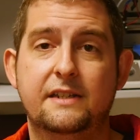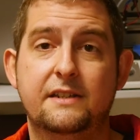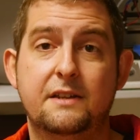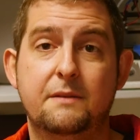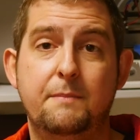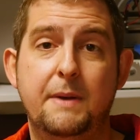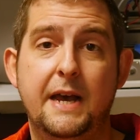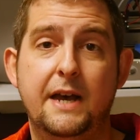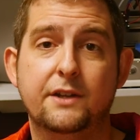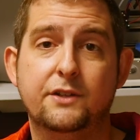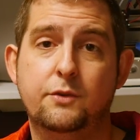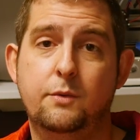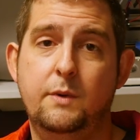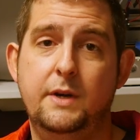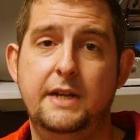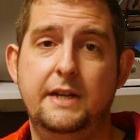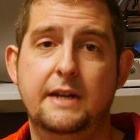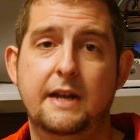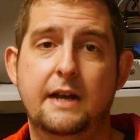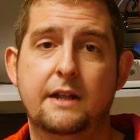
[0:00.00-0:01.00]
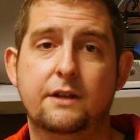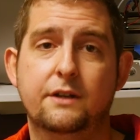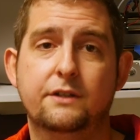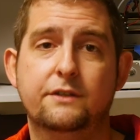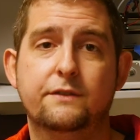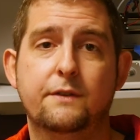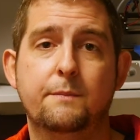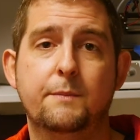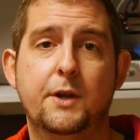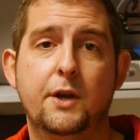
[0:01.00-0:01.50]
is about $20
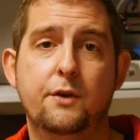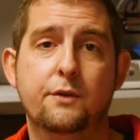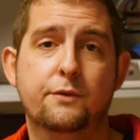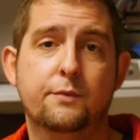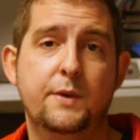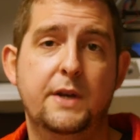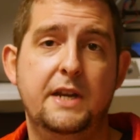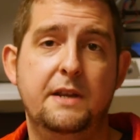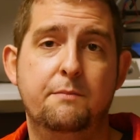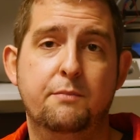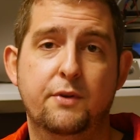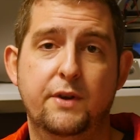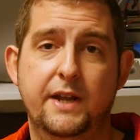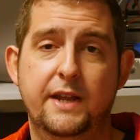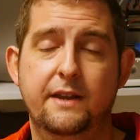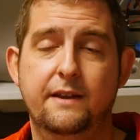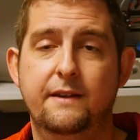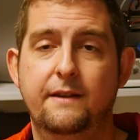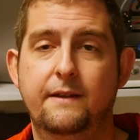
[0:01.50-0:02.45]
from Go3D Print.